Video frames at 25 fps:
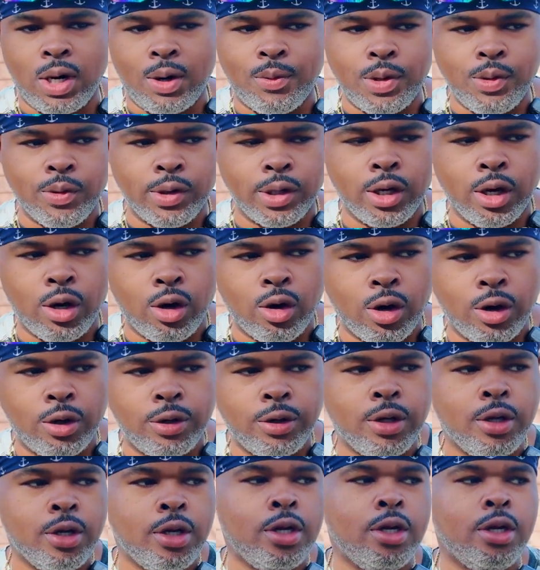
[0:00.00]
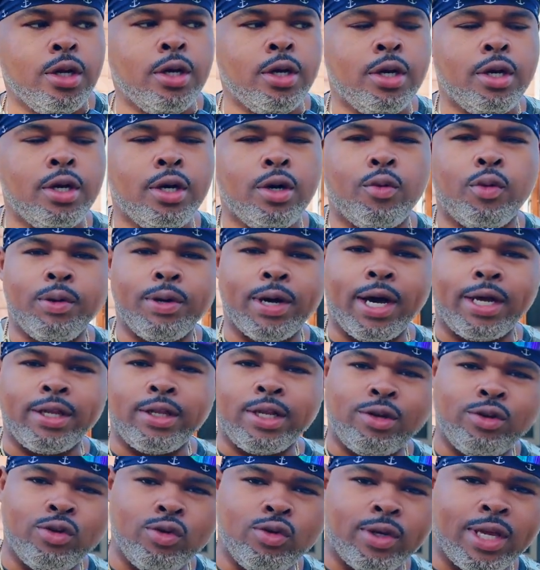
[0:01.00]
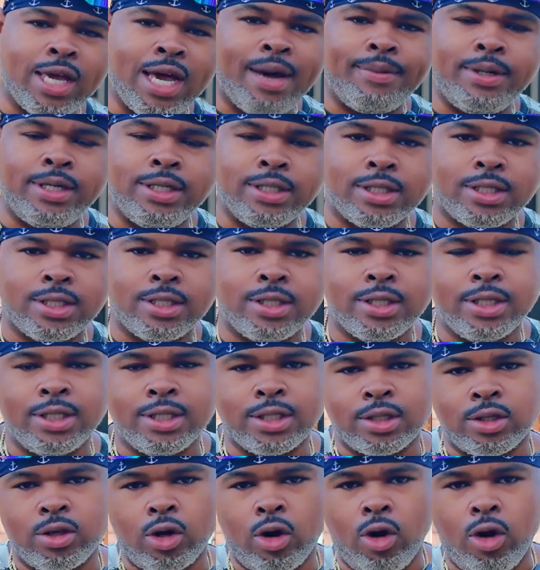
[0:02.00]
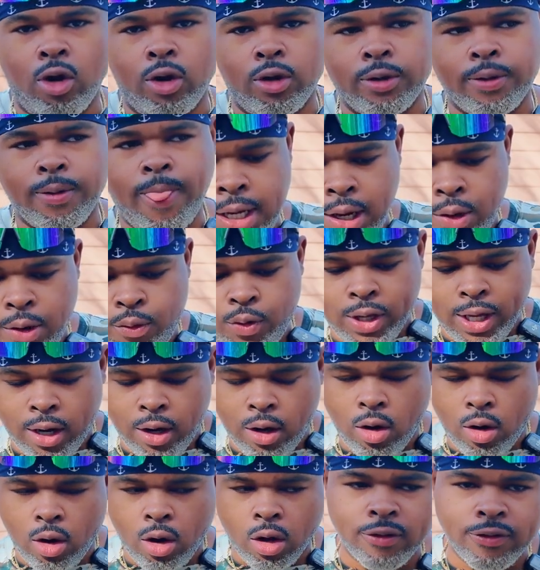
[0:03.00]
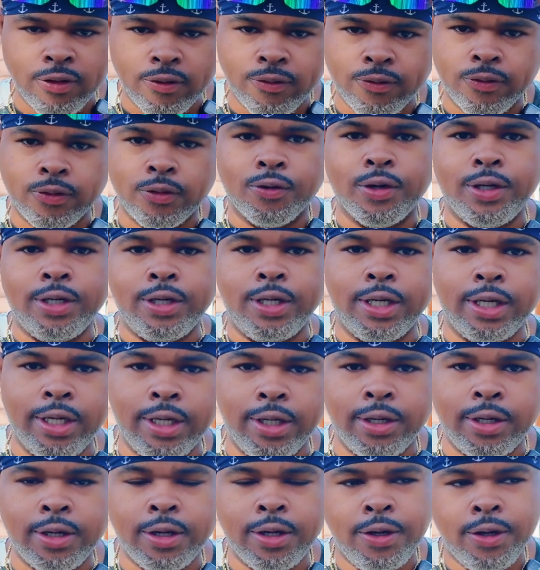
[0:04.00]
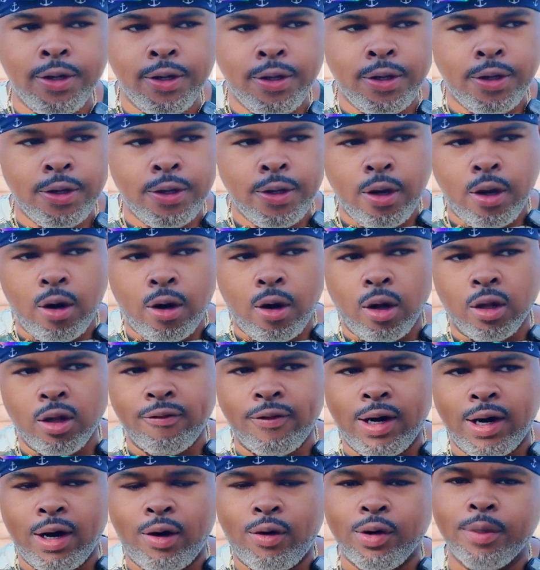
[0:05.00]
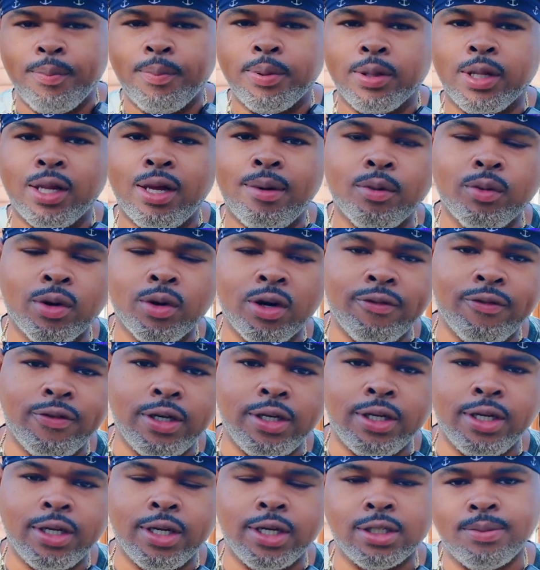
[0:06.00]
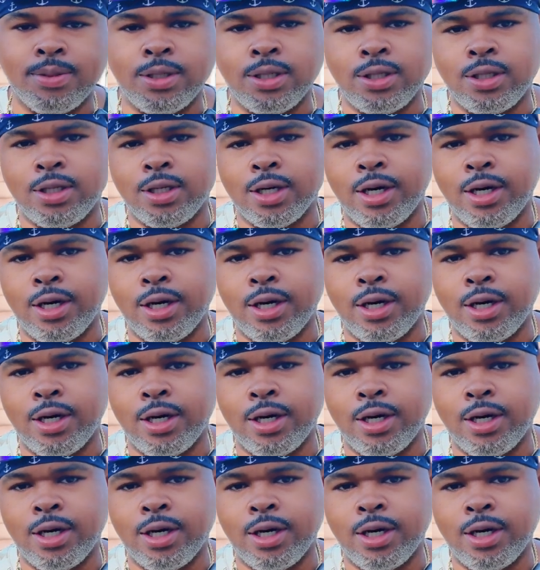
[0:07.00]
while we were gone. We got our new cabinets installed, and we got all of the flooring in. All of our plumbing roughing has been